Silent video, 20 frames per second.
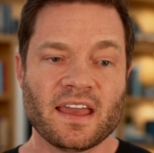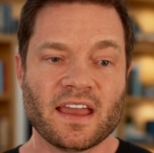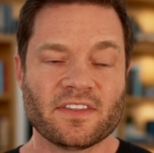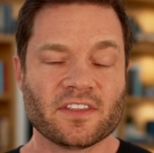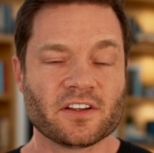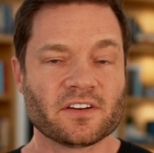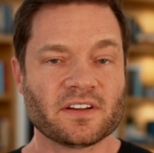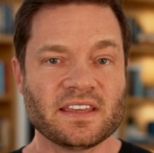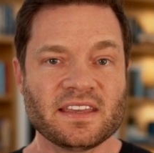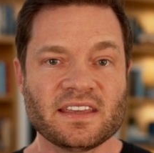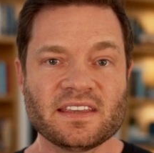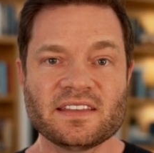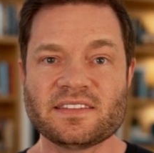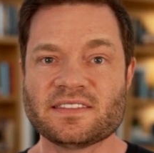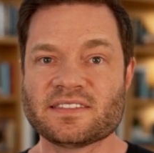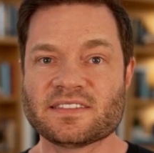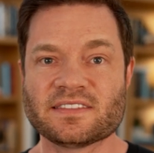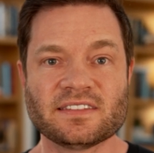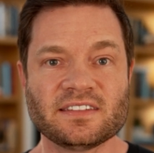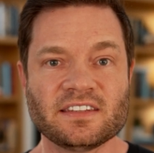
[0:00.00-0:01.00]
and there
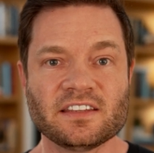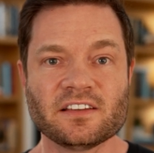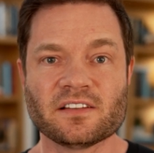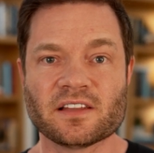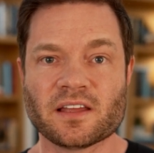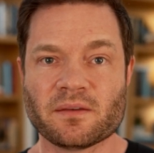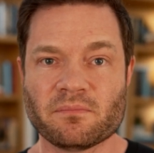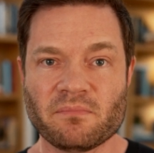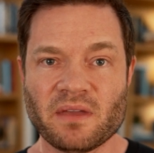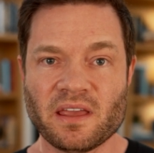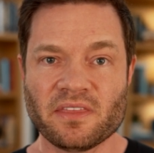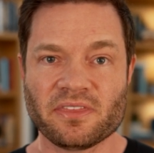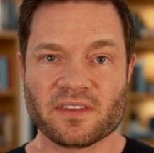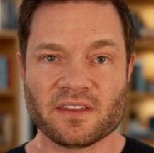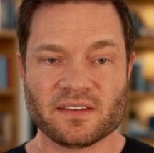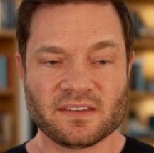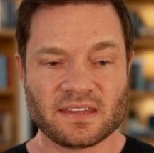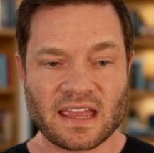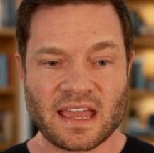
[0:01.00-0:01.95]
is still a method